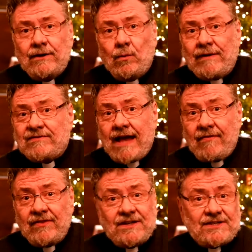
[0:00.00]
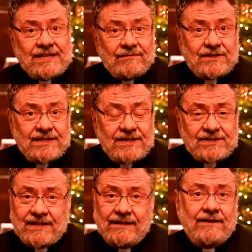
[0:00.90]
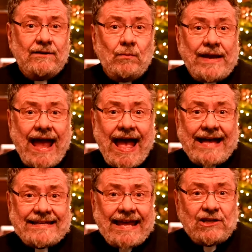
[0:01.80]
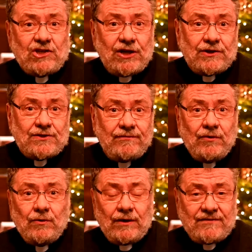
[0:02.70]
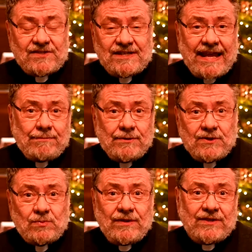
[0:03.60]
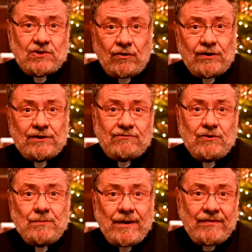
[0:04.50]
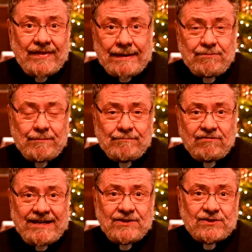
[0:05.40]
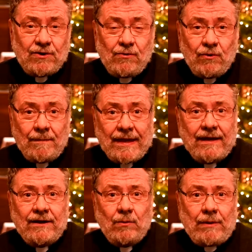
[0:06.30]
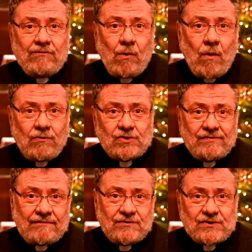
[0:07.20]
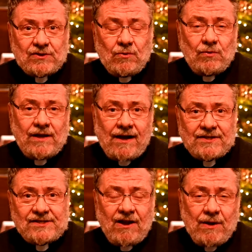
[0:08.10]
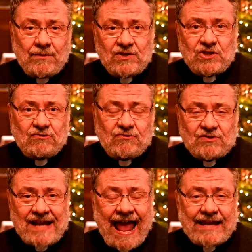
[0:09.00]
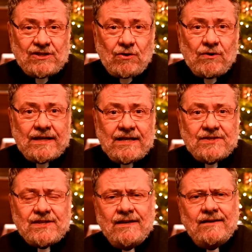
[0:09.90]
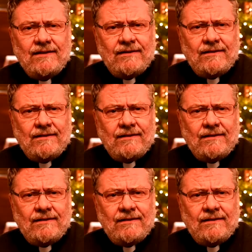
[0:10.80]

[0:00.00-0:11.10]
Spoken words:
We've done the nativities. We had a church full of St Edmunds with the toddler group and the preschool. We were at Walter Evans School last night with children and donkeys.